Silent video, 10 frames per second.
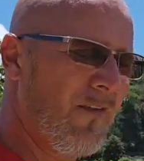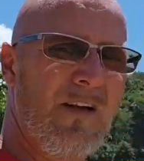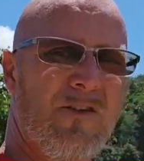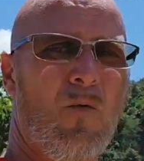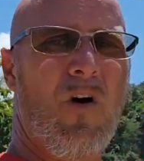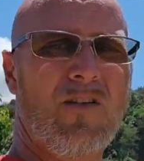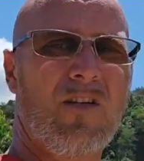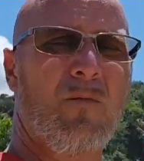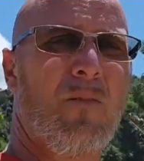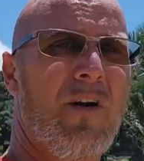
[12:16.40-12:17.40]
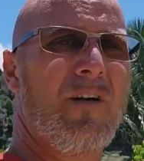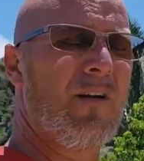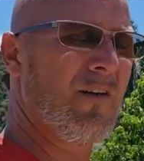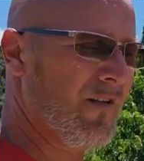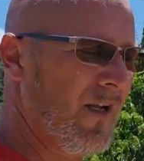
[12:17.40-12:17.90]
Thanks for watching,
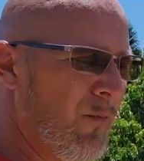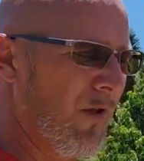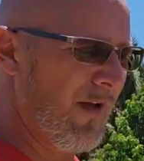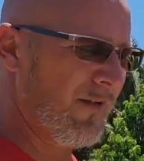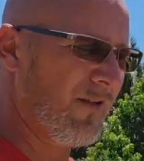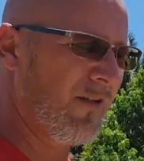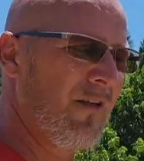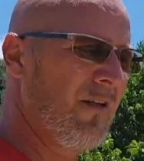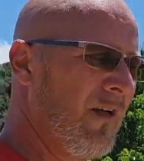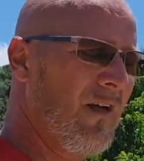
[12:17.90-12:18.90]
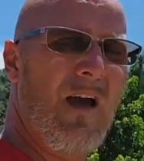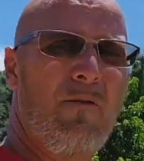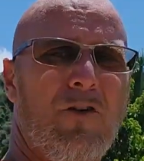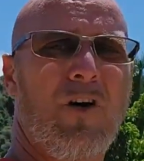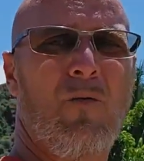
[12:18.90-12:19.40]
everybody. Stay blessed.
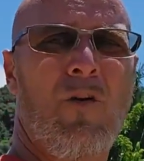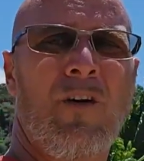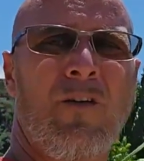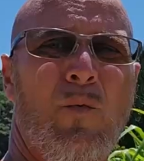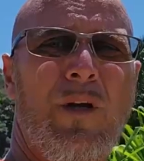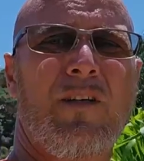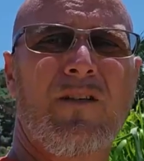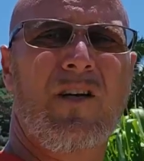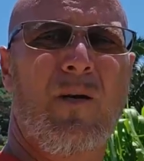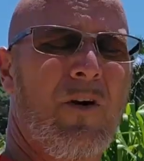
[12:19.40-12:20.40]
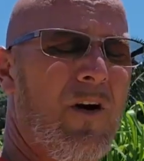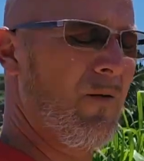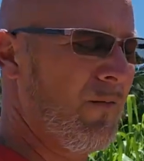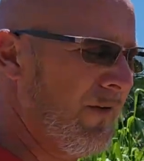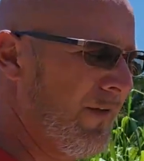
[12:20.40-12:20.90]
Have a good one. Weekend's coming
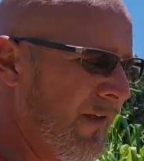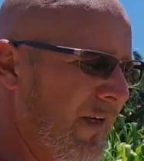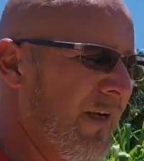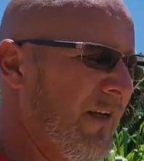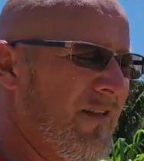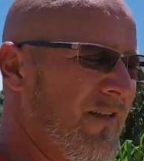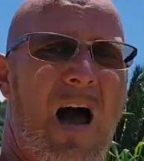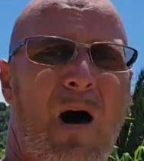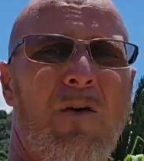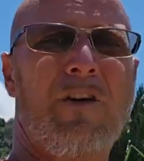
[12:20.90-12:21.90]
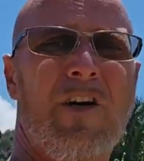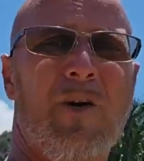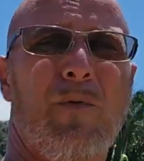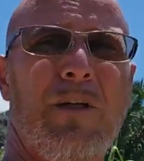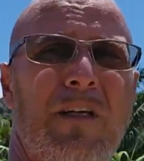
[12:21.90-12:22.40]
up. It's a hot one here
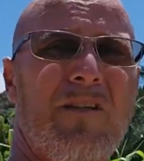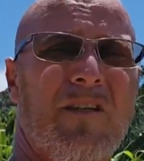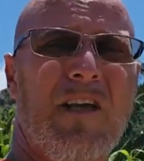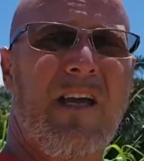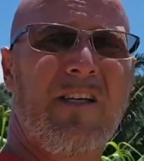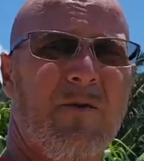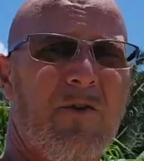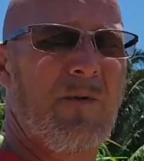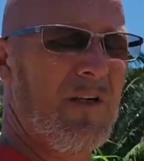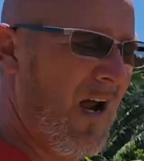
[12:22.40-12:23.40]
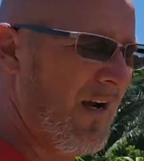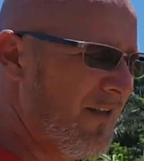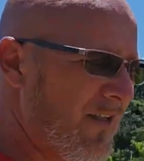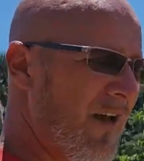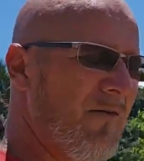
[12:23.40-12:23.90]
in Belize today. It's supposed to be
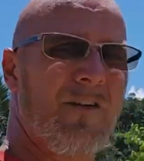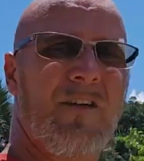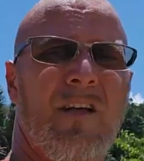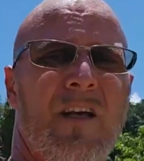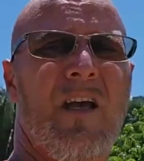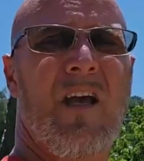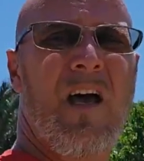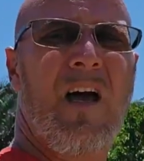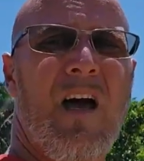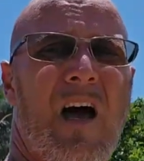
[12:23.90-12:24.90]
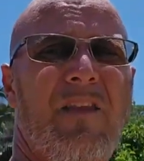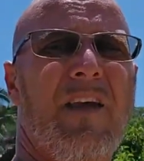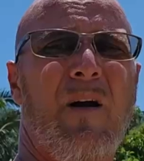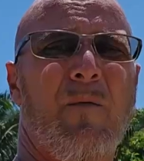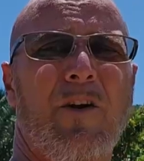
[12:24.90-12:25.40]
97. I
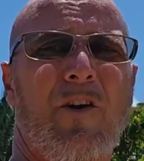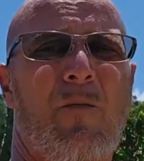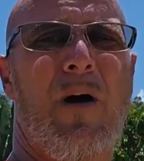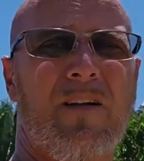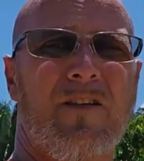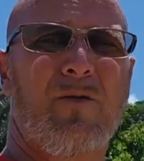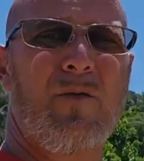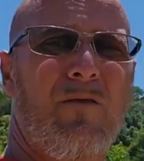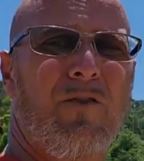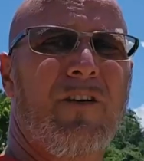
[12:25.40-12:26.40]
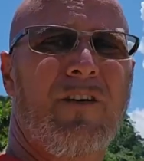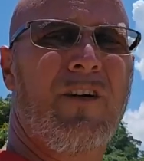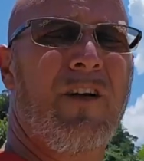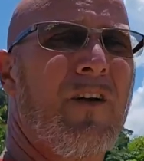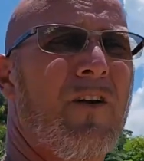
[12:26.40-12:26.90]
think I'm going to go back to the river and
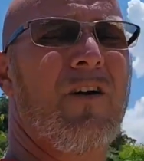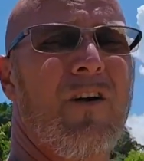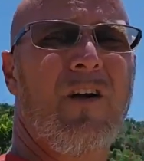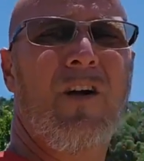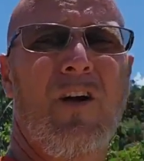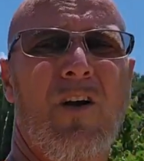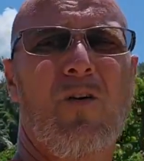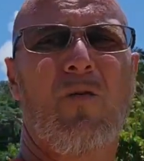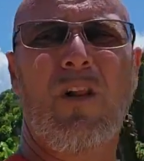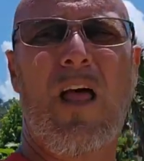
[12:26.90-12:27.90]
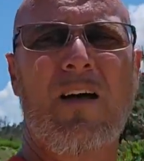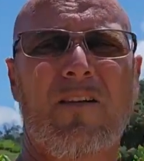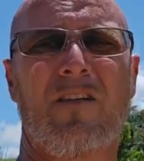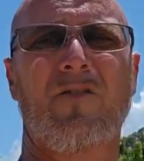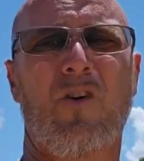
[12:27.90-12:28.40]

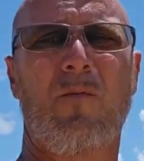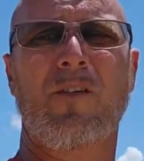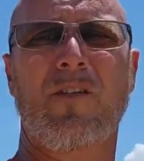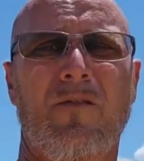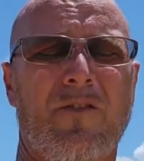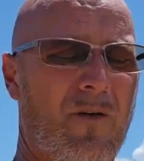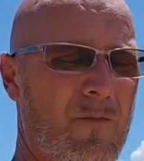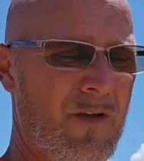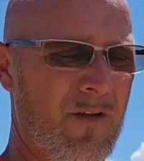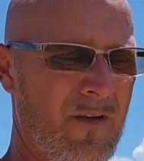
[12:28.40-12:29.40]
relax and enjoy myself some.